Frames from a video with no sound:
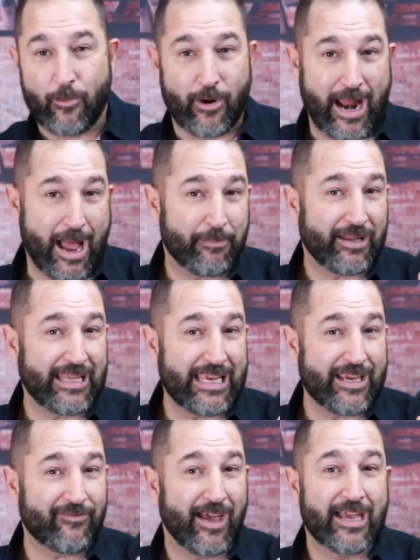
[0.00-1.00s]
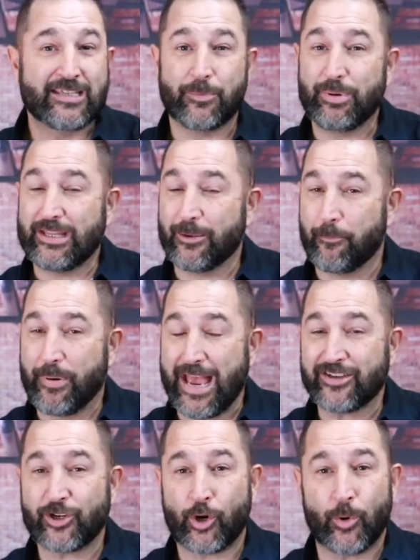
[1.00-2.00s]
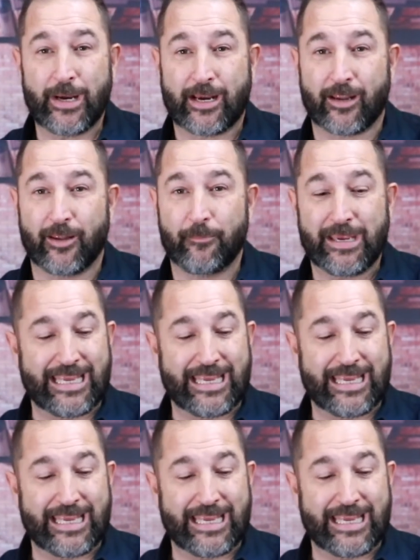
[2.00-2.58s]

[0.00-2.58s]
What I believe to be the best curriculum